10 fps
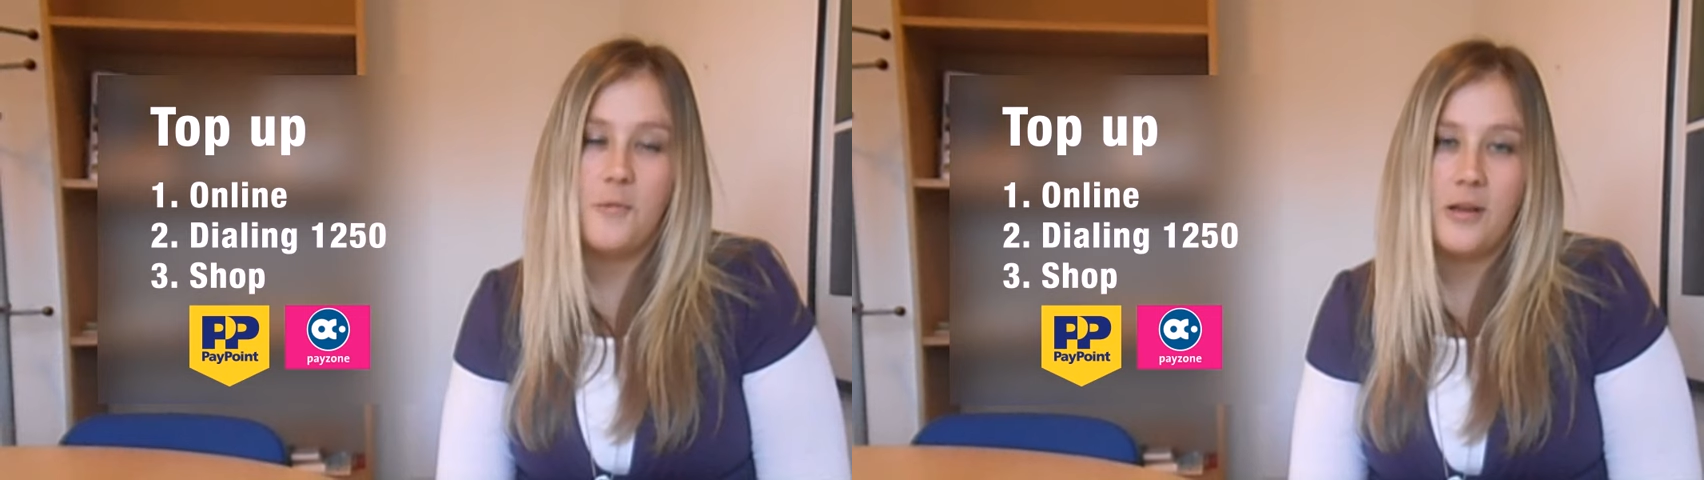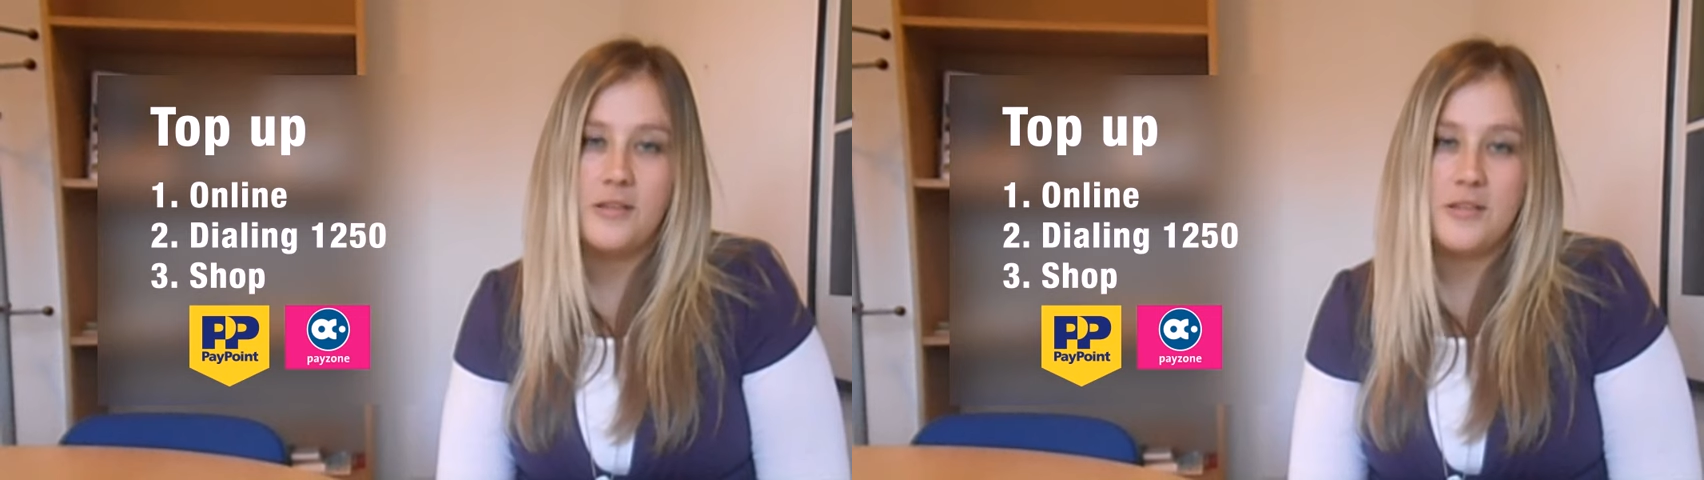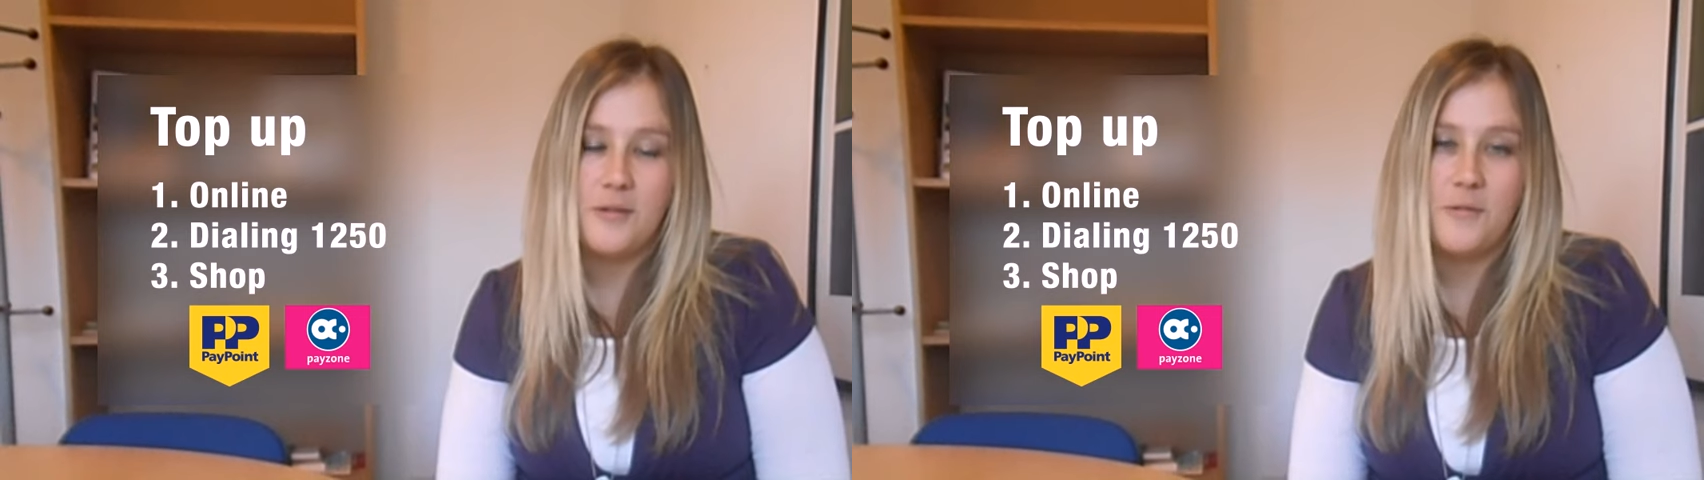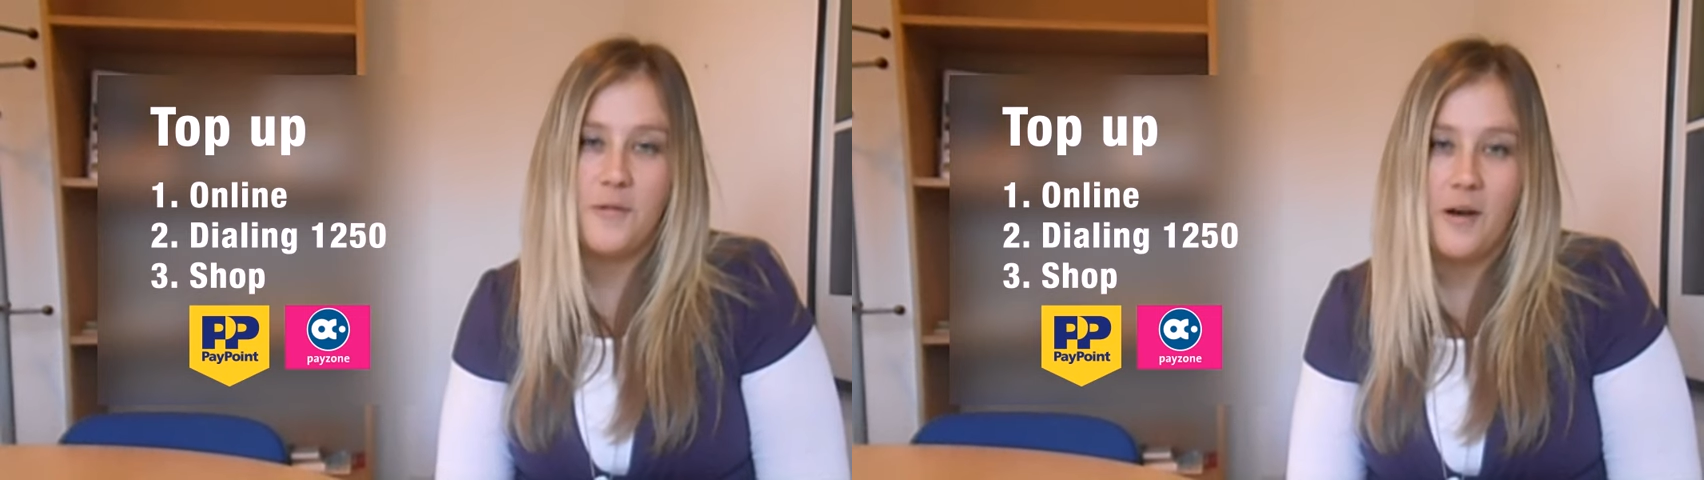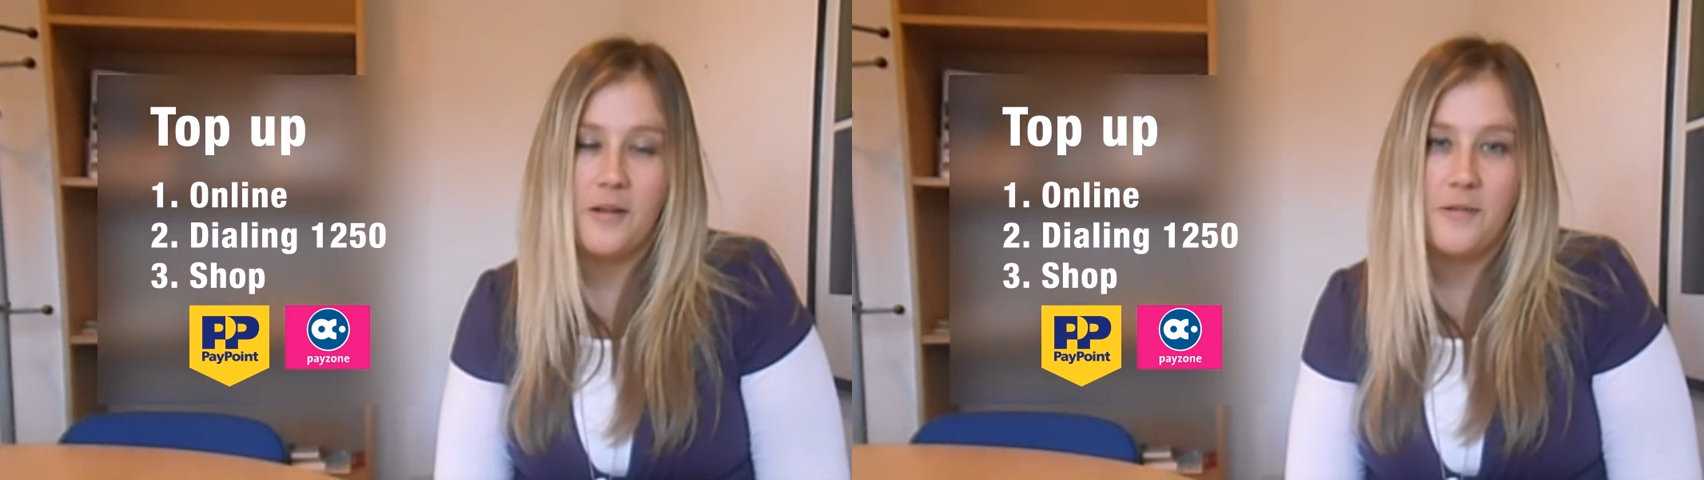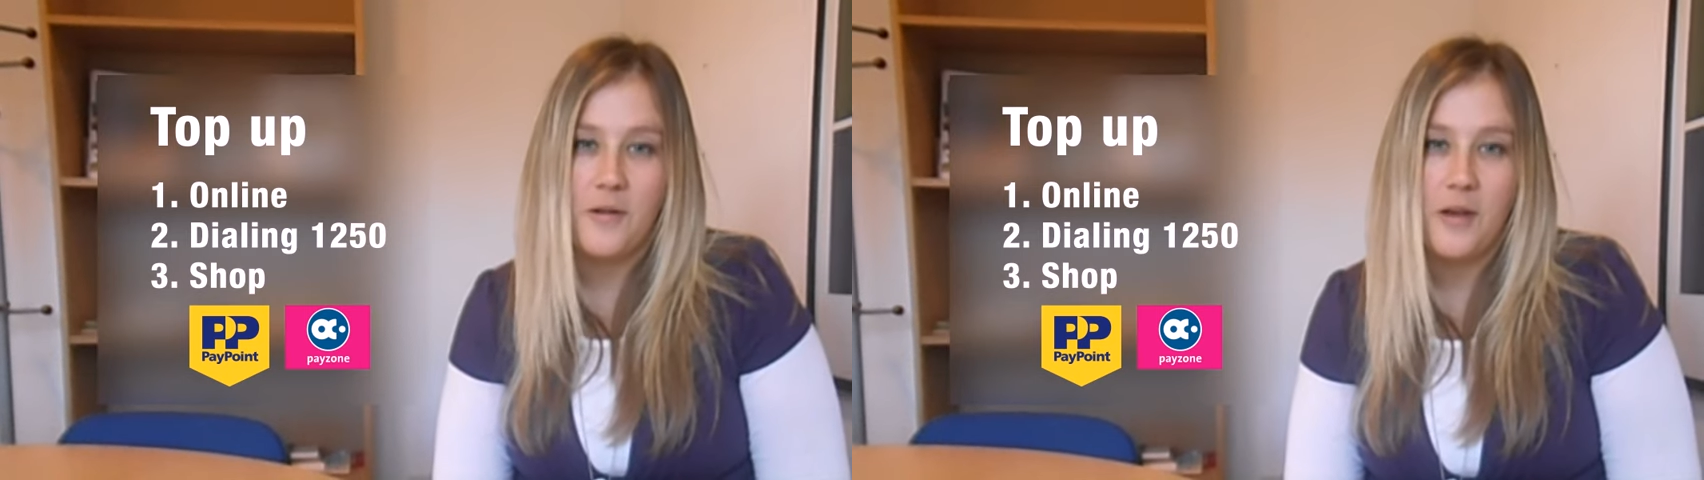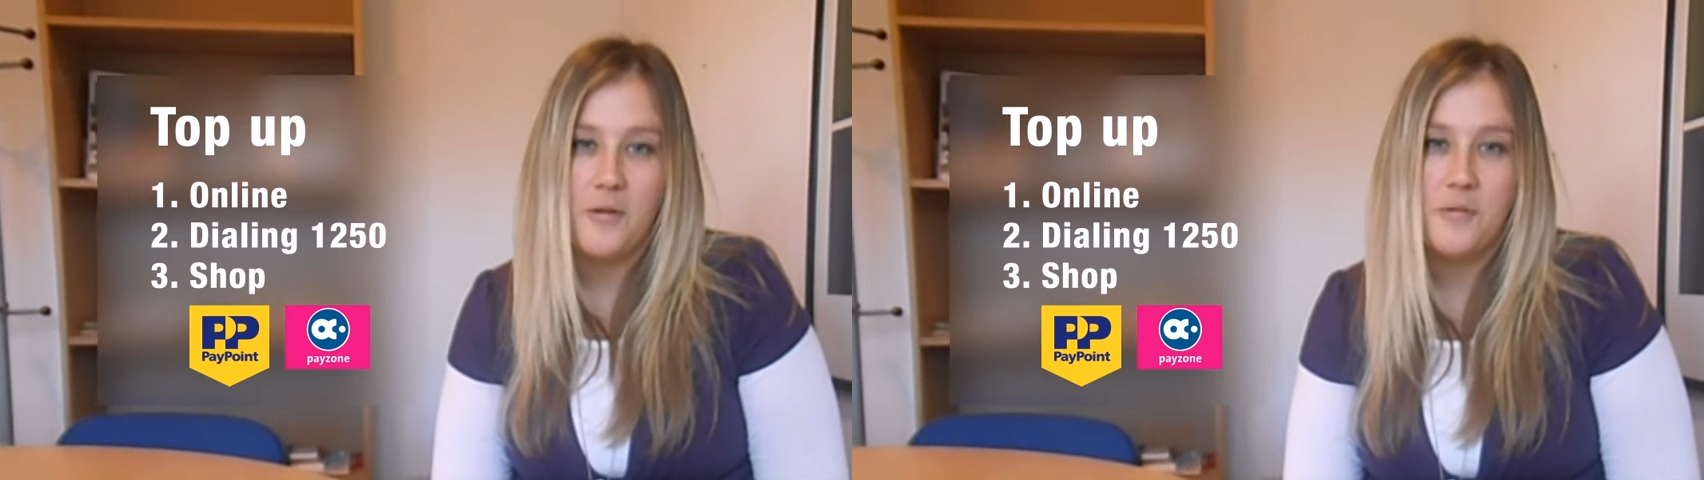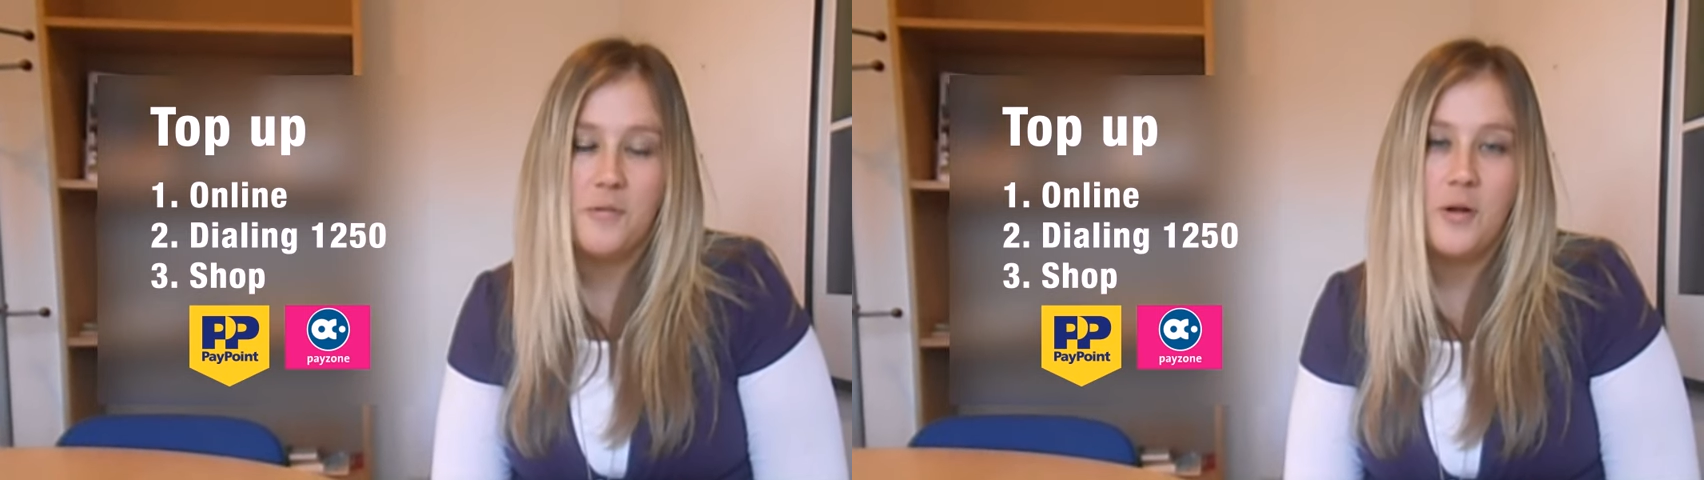
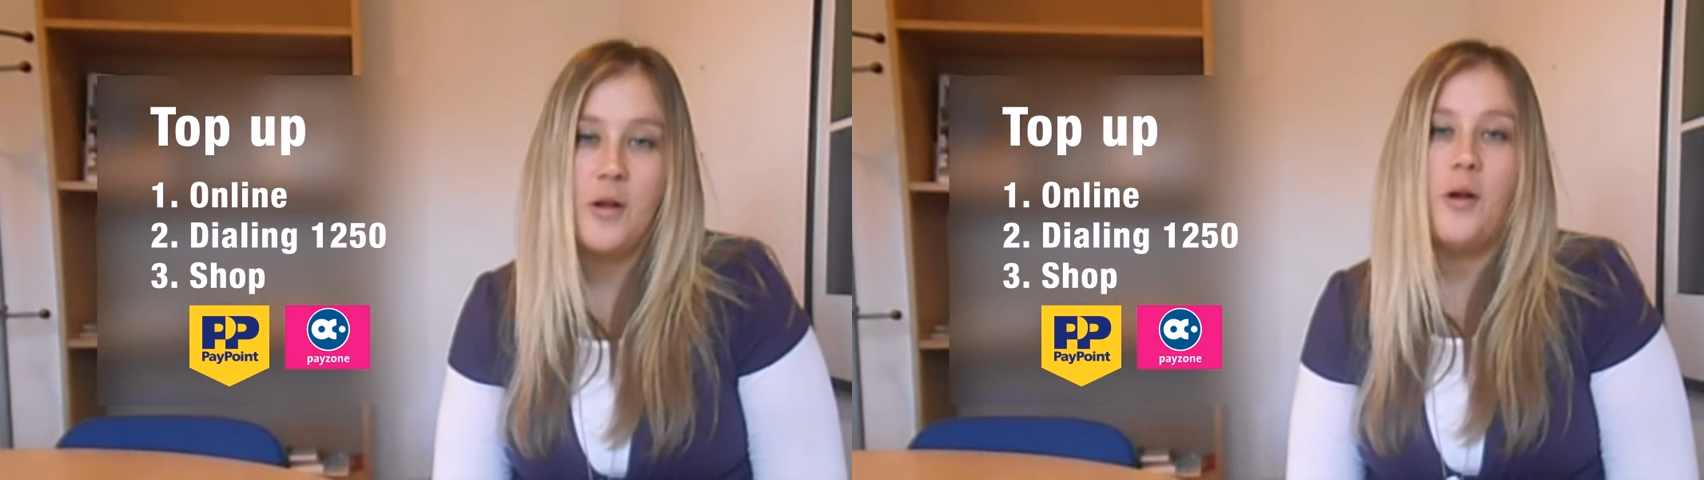1250